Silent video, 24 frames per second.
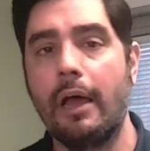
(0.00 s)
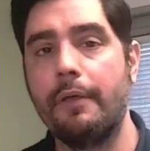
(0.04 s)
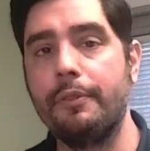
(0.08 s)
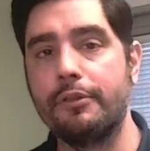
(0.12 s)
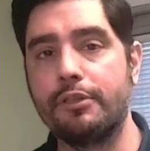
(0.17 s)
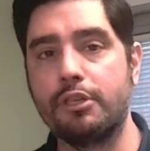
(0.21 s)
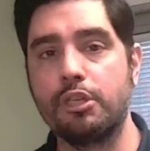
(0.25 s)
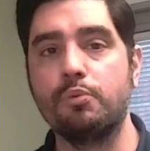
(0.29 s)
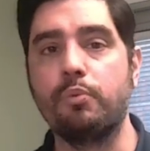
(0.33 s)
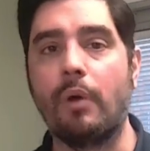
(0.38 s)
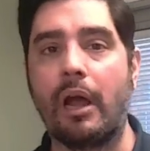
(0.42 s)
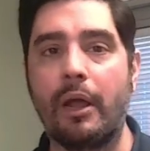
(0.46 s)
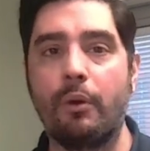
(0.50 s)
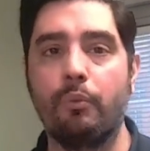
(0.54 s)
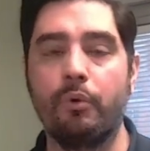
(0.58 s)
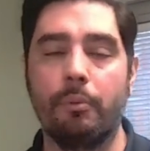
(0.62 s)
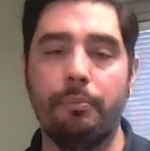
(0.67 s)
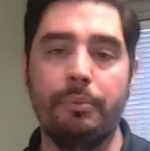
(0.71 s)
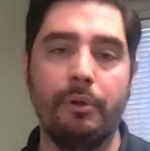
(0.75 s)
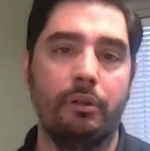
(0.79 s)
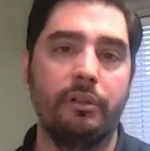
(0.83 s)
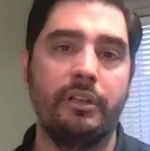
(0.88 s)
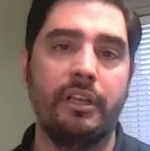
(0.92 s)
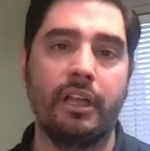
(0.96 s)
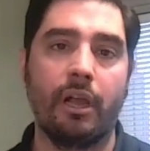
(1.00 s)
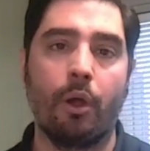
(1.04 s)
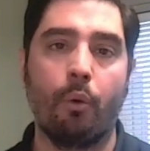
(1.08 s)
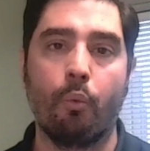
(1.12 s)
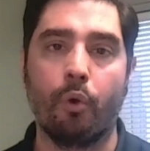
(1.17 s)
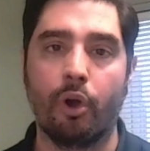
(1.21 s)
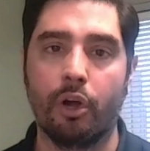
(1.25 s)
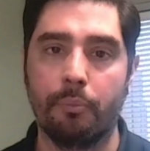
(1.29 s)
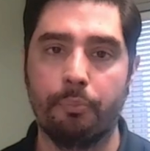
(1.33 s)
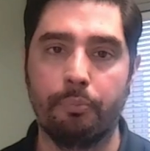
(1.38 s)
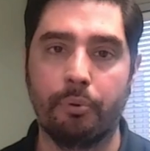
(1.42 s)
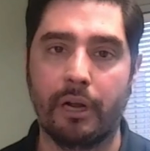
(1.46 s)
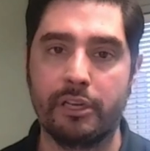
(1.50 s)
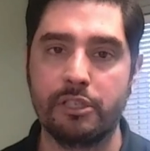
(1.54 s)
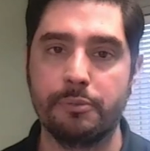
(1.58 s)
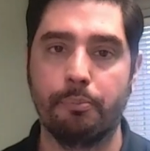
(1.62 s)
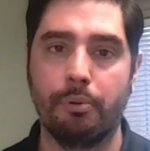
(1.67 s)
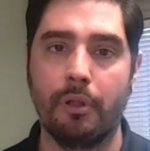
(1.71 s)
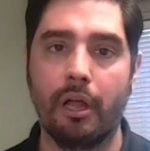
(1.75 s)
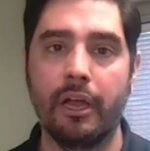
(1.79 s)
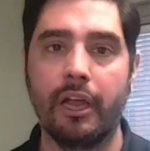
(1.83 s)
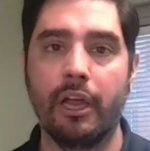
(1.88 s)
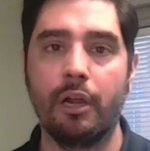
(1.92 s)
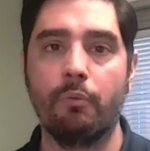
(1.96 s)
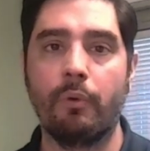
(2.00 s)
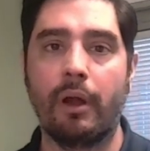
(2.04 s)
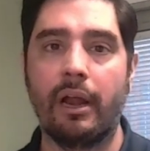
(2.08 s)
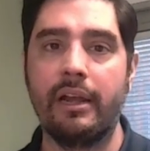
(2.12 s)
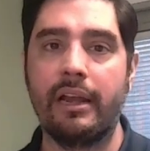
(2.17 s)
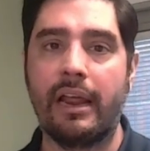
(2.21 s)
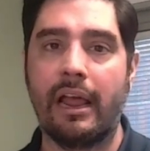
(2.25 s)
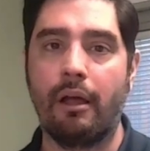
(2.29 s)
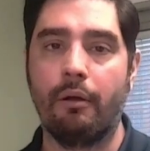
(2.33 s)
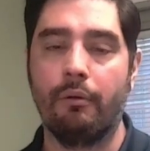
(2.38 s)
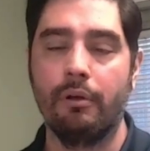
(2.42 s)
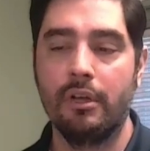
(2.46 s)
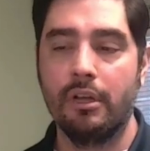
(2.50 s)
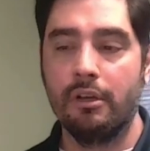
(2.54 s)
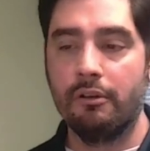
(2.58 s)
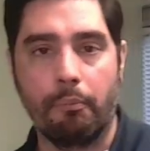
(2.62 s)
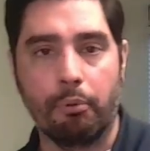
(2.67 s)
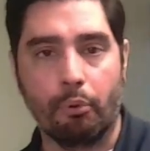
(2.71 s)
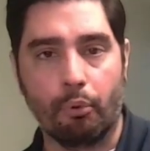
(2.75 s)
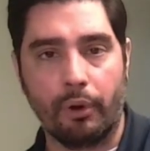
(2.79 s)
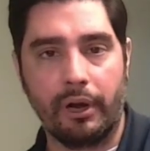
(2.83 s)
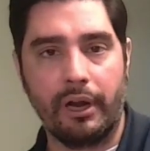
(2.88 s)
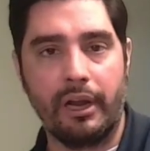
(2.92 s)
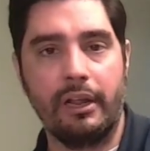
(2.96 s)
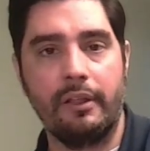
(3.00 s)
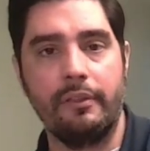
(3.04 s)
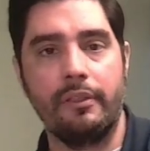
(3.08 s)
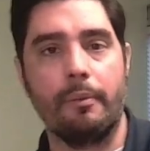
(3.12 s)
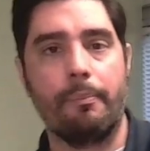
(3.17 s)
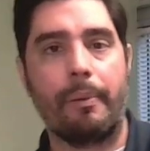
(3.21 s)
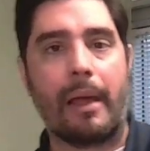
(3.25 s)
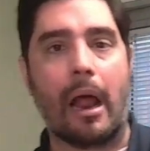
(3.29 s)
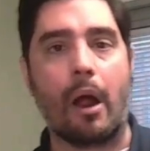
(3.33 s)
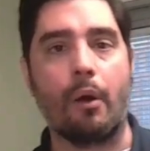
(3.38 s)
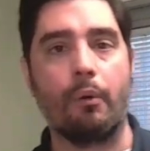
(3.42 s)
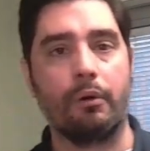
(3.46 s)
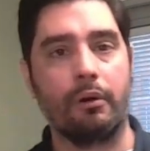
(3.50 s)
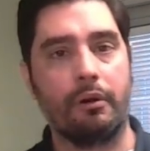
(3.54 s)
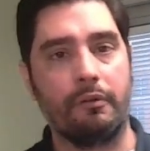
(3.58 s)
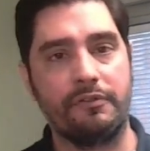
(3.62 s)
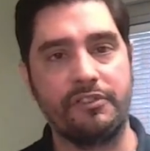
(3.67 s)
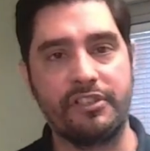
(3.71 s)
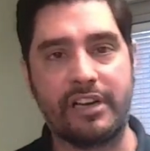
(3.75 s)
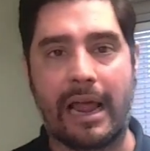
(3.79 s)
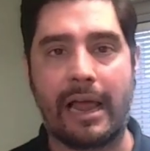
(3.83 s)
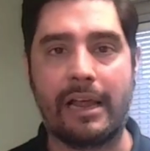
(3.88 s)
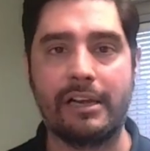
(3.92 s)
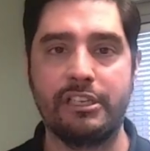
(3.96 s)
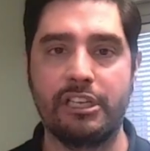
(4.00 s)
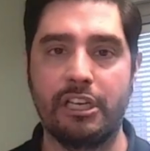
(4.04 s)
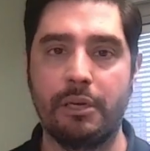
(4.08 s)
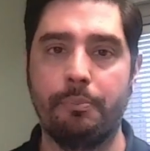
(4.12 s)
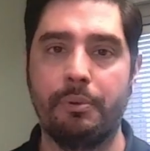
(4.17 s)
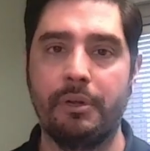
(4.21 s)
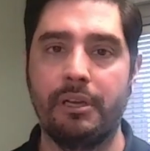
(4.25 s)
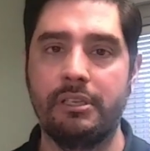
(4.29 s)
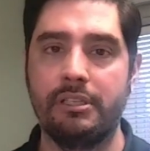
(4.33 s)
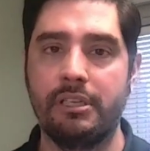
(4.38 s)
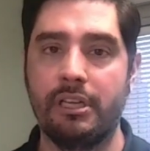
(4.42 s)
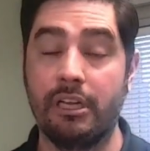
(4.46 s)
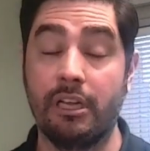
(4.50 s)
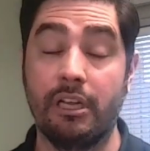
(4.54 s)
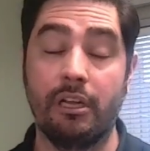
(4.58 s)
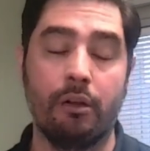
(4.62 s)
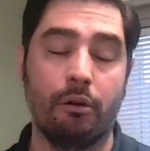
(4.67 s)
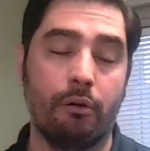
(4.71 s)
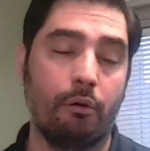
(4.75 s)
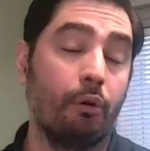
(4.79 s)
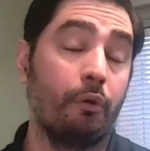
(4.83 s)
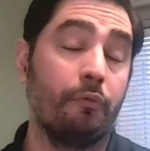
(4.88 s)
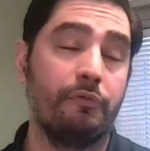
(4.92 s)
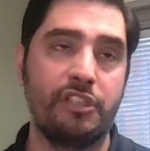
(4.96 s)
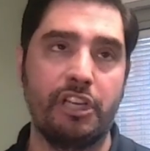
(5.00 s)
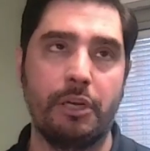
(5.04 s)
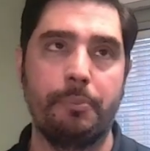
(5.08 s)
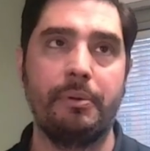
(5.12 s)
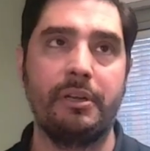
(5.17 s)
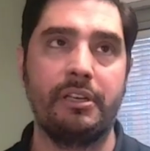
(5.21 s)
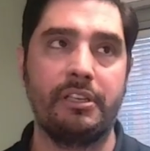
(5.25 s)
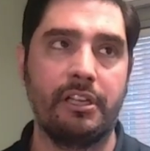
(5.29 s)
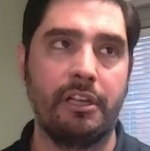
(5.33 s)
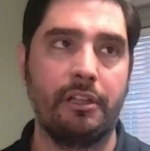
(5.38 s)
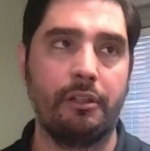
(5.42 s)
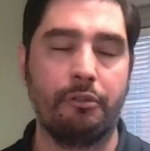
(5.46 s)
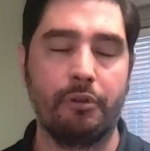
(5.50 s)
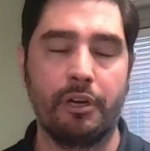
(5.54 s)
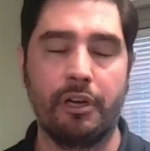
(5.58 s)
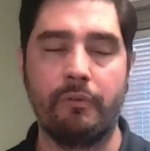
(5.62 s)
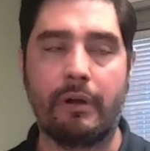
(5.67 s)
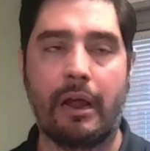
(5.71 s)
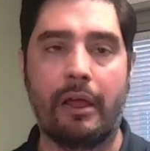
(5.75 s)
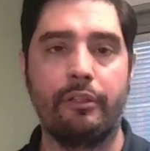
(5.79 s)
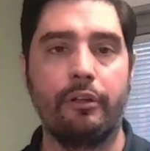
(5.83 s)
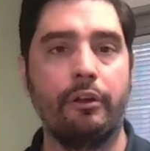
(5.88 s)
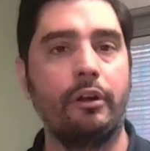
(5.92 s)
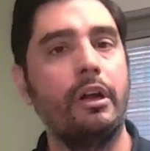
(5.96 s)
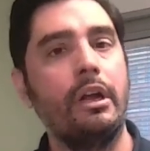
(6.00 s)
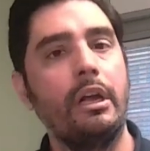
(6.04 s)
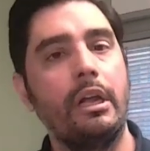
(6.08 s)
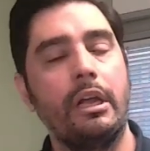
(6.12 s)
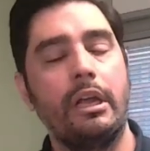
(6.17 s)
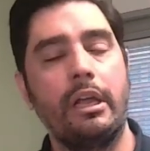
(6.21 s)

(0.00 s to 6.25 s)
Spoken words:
And this is why we're building a WordPress plugin right now. We'll bring the power of ChatGPT, or GPT-3 rather,